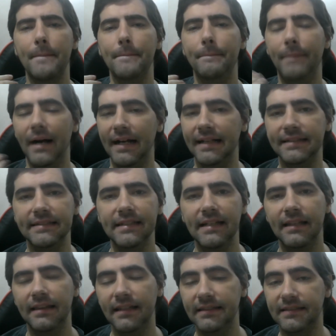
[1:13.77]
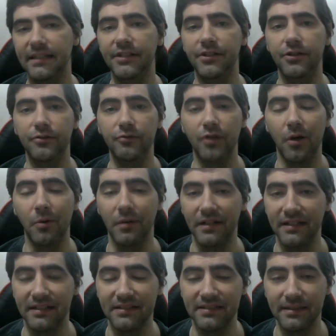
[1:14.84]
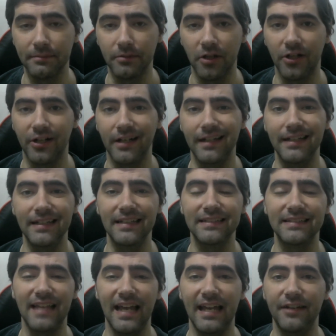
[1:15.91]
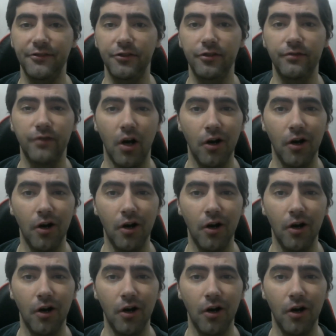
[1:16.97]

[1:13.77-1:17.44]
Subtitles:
But let's say you know what an exemplar is and you've